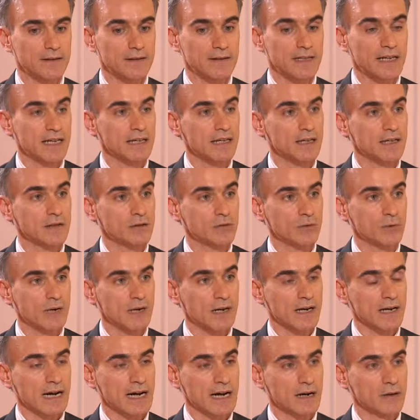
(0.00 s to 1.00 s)
take into
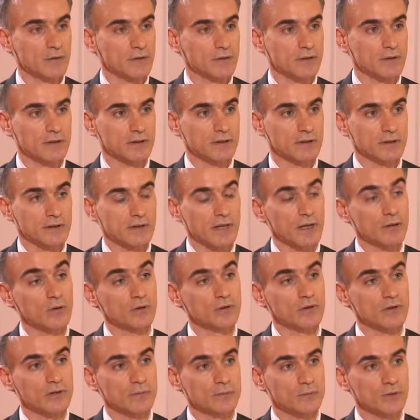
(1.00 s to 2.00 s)
account the
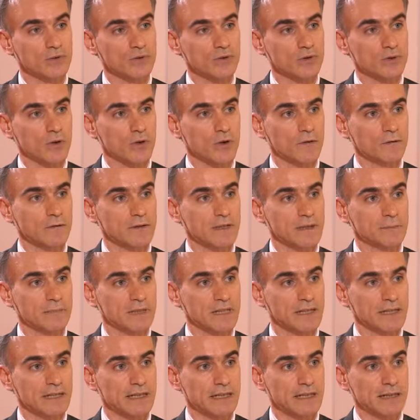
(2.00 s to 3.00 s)
contribution of the
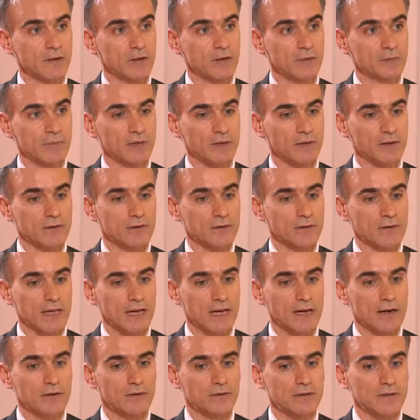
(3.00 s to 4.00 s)
epithelium, because
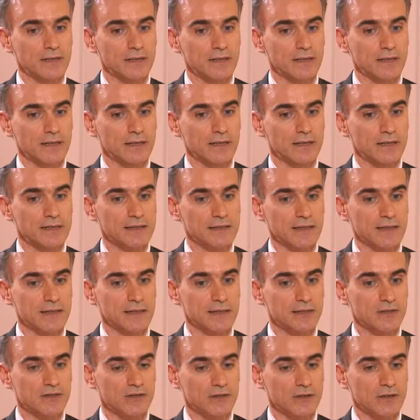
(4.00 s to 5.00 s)
now the
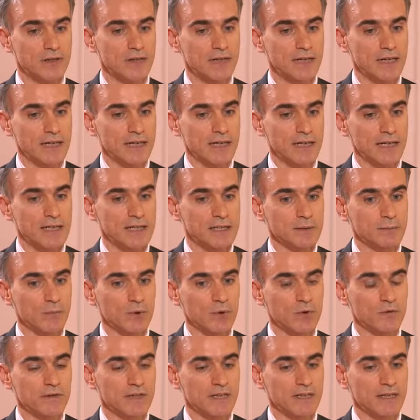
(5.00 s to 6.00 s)
research is
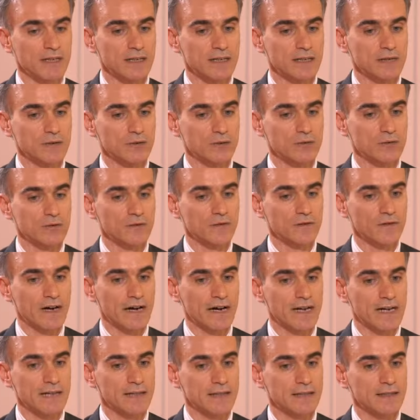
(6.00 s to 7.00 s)
moving to
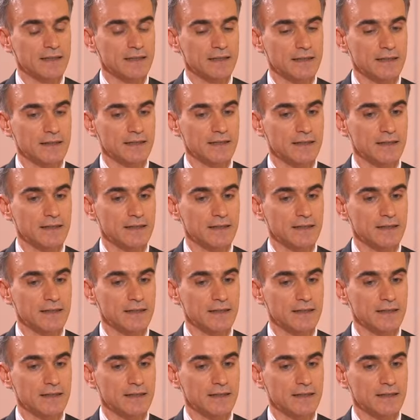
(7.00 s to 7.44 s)
find